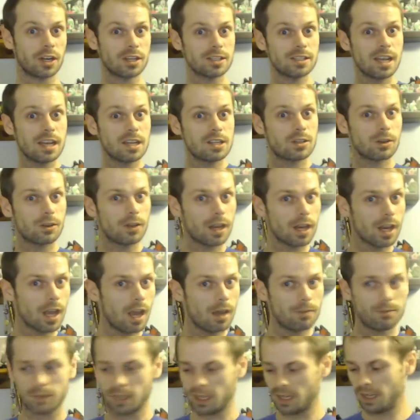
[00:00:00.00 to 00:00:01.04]

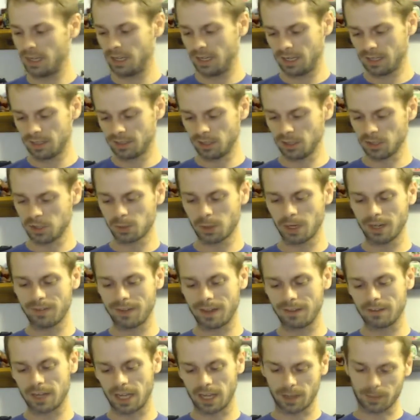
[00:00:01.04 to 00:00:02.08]
Sideshow.com. It's a little
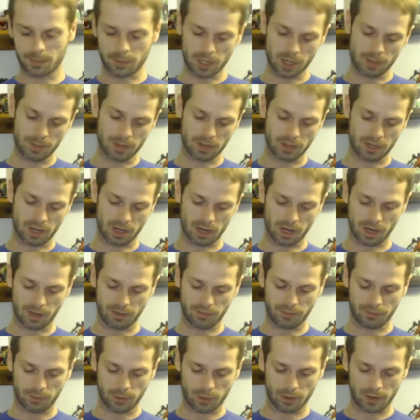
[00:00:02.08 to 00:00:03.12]
$25 promo card
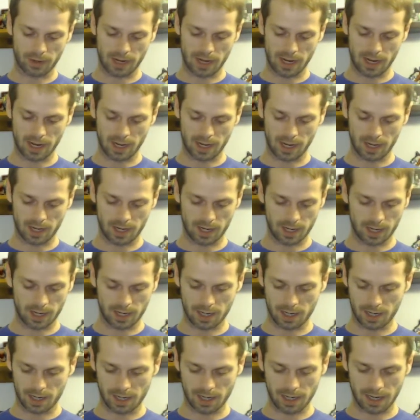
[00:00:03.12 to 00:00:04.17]
for,
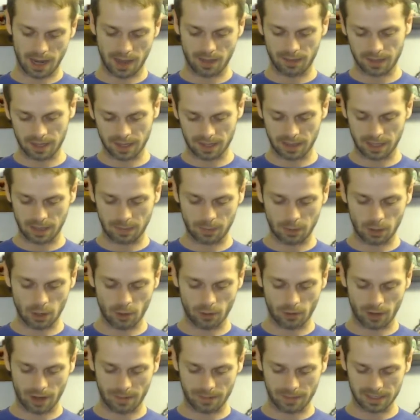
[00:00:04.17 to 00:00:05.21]
the
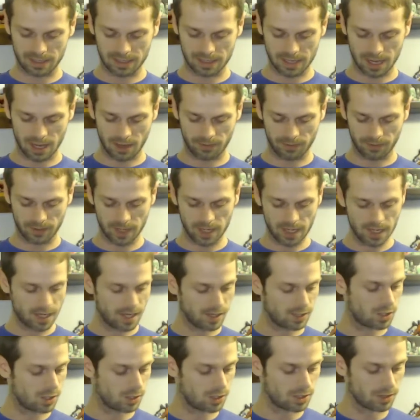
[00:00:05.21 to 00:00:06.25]
program itself,
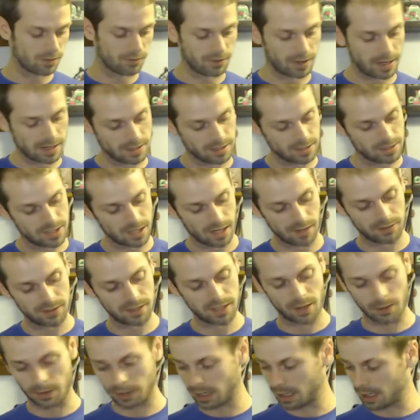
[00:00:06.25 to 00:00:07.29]
should you find yourself
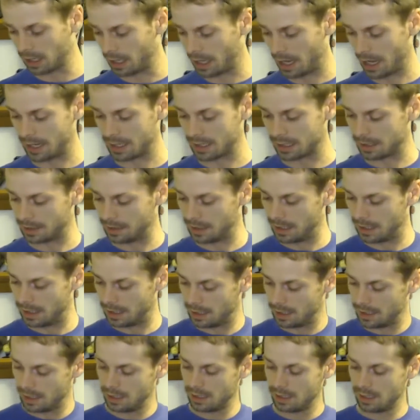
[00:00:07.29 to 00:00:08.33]
so inclined.
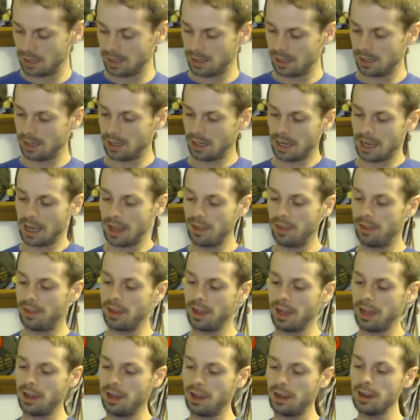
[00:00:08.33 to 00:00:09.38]
And
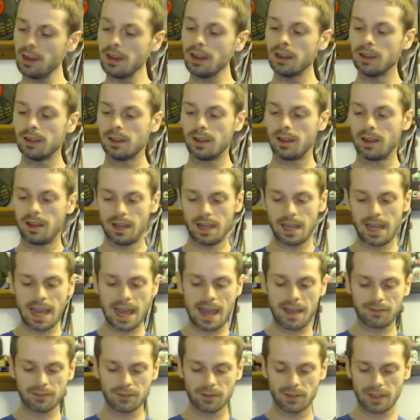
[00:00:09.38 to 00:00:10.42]
then,
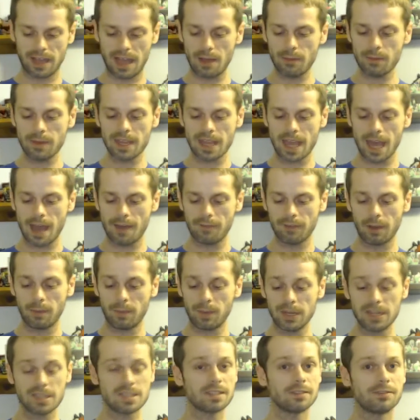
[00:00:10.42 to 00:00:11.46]
after that, we have a
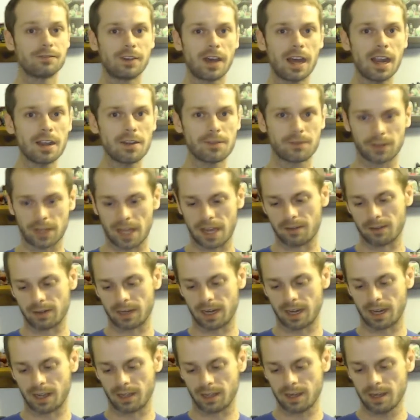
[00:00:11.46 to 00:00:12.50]
piece of Firefly
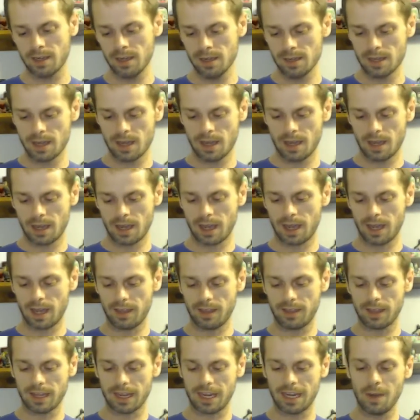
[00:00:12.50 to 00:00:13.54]
regalia,
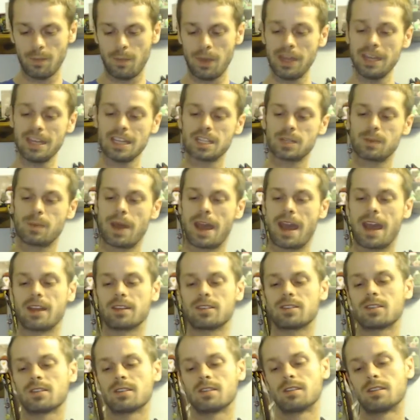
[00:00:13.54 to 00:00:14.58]
the Independence
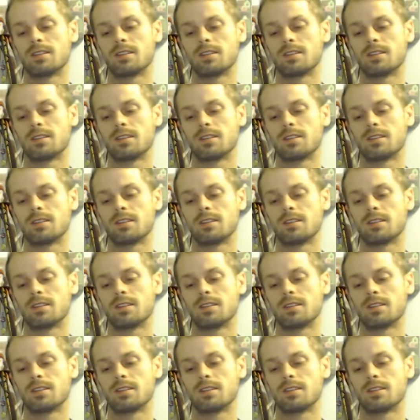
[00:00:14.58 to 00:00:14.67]
patch,